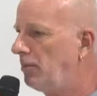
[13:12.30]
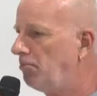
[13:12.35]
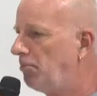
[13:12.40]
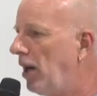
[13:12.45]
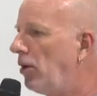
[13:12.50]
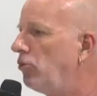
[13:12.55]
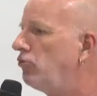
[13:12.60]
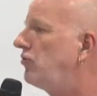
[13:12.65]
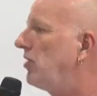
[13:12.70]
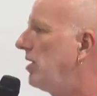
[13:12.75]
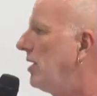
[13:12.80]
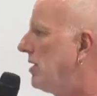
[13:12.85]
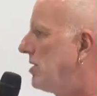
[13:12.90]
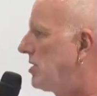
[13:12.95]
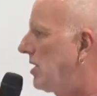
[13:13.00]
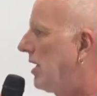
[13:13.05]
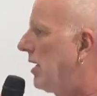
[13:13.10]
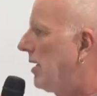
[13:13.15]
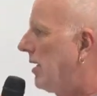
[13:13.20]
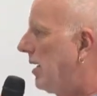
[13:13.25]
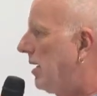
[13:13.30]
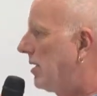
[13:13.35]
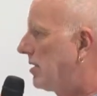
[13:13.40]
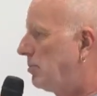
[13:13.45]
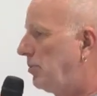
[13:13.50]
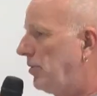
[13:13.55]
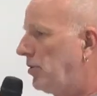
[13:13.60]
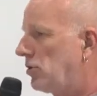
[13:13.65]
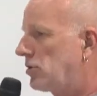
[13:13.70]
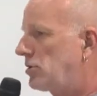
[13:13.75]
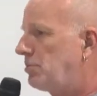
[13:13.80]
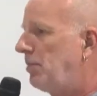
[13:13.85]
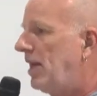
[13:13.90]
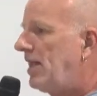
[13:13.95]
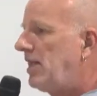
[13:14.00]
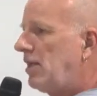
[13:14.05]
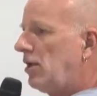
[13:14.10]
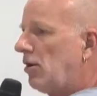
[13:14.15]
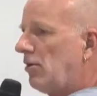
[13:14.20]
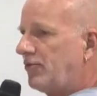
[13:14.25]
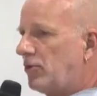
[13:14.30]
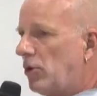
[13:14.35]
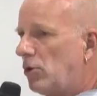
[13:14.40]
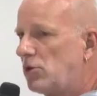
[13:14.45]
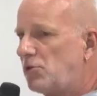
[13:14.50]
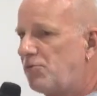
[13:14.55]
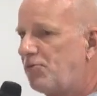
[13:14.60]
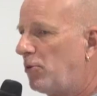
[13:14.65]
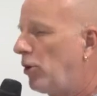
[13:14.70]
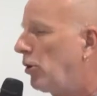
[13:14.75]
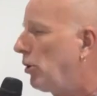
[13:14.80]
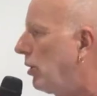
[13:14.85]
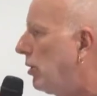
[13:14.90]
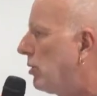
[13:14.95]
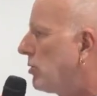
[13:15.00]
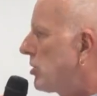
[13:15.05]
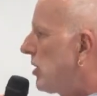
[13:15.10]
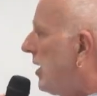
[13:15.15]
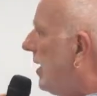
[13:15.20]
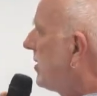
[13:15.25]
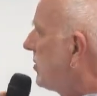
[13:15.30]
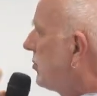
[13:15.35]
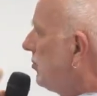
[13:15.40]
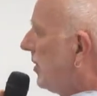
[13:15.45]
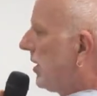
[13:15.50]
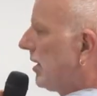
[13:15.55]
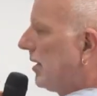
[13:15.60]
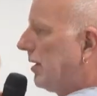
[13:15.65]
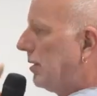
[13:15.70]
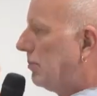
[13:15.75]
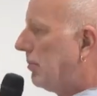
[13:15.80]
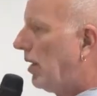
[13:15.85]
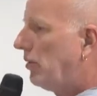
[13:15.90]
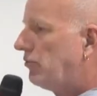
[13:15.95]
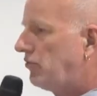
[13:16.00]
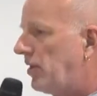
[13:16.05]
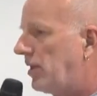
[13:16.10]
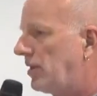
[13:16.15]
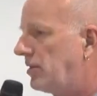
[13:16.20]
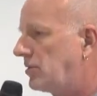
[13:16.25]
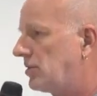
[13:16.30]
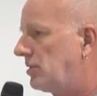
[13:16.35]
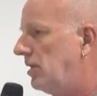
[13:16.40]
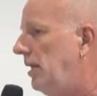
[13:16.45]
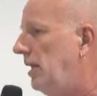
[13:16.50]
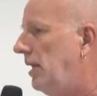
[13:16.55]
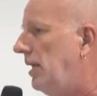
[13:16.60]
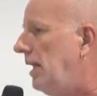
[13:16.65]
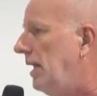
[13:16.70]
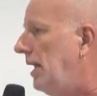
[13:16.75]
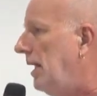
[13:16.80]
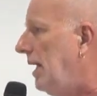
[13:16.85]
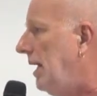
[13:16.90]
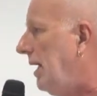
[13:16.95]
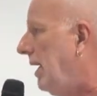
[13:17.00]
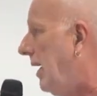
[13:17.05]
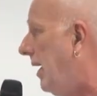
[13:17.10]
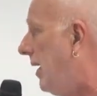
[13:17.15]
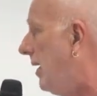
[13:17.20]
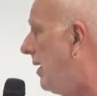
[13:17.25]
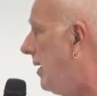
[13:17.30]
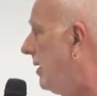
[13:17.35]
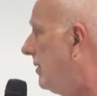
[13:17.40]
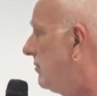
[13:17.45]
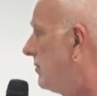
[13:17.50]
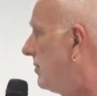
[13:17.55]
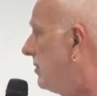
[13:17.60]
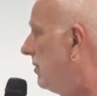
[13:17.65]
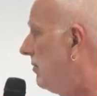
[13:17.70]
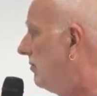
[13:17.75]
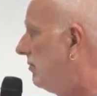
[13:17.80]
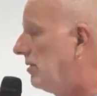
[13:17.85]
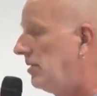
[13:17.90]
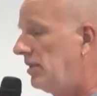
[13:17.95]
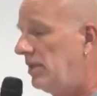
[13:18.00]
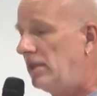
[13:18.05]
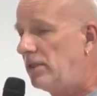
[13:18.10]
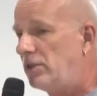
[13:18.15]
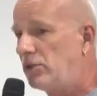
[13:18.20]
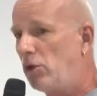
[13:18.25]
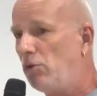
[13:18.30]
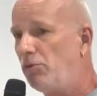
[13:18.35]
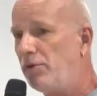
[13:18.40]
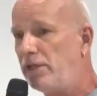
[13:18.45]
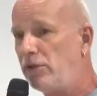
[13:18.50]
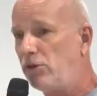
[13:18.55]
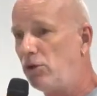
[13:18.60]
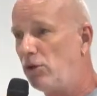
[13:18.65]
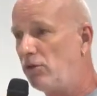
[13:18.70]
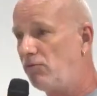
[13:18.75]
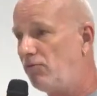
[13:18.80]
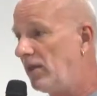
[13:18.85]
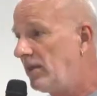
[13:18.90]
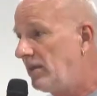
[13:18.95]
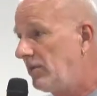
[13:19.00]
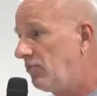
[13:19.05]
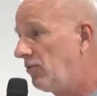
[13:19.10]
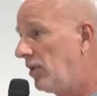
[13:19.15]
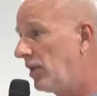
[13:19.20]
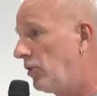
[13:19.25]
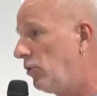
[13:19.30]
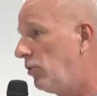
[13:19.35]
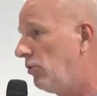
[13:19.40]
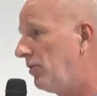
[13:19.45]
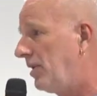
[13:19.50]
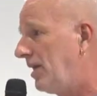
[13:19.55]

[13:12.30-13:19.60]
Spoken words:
in mountainous areas, because many of those foreclosed lands were in the mountains. And so we thought, what do